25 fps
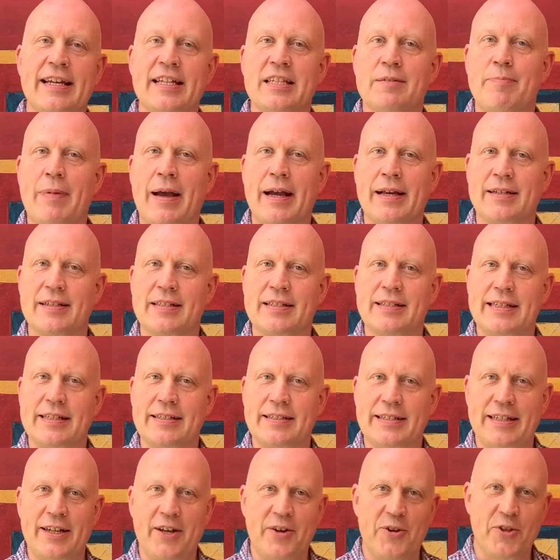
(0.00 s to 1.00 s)
dates back to
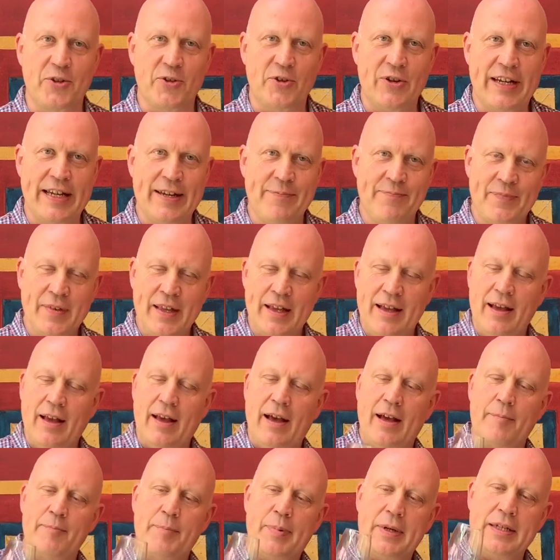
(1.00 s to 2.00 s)
1603.
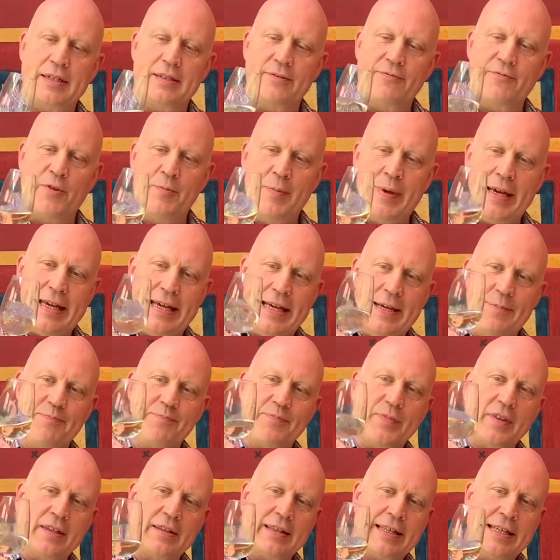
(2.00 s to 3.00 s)
But for
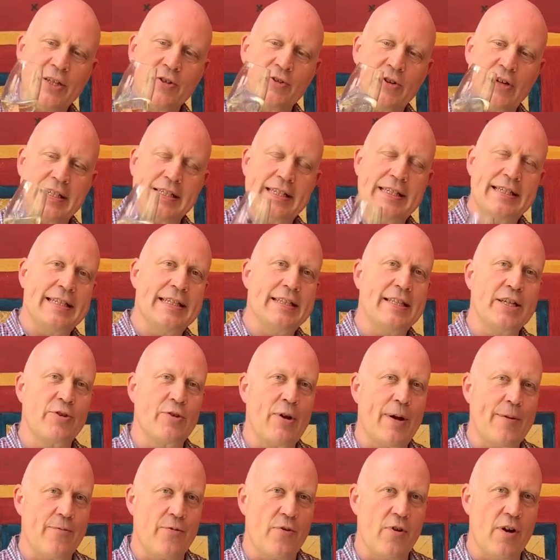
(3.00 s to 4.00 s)
me, the interest is in the
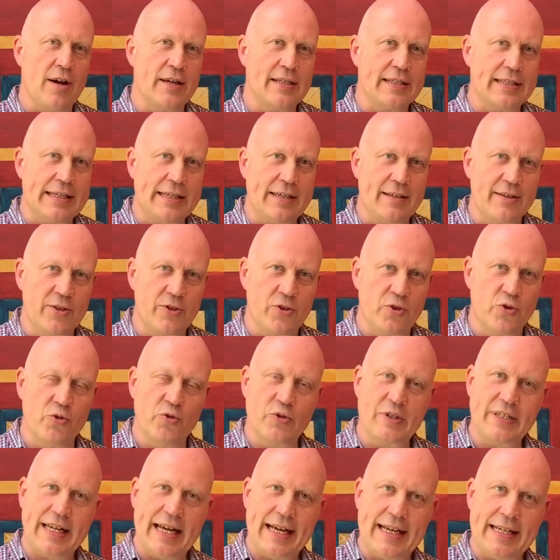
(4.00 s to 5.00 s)
grape variety, the
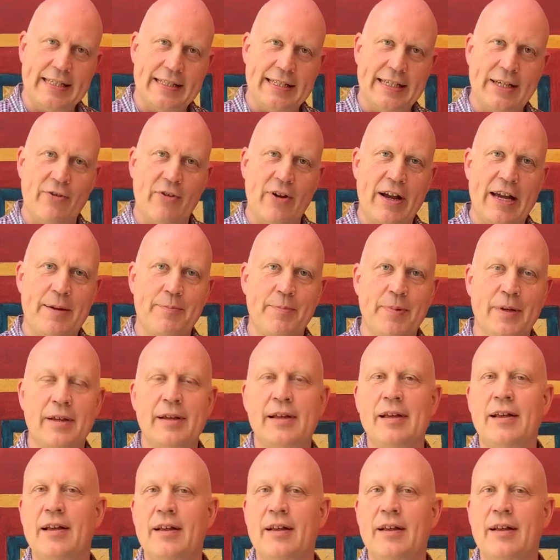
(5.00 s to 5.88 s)
Cortese grape.